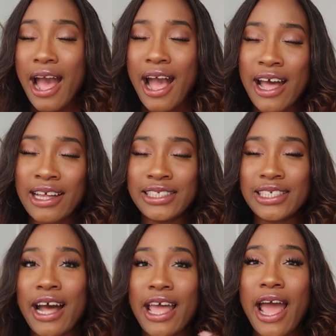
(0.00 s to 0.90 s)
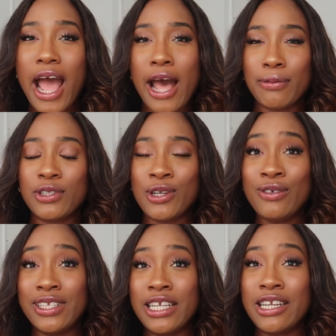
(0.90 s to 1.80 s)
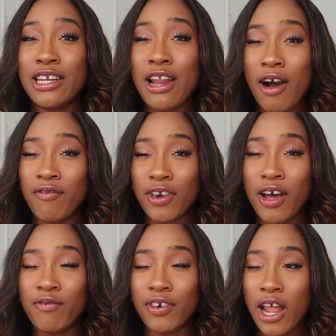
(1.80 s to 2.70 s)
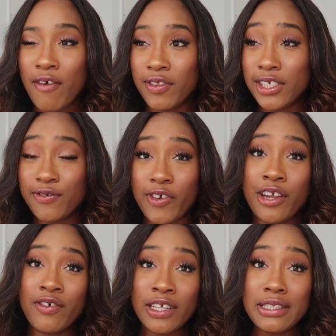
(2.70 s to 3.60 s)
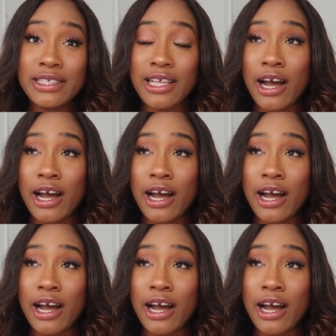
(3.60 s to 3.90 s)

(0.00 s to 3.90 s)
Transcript: and I absolutely love love love this fragrance.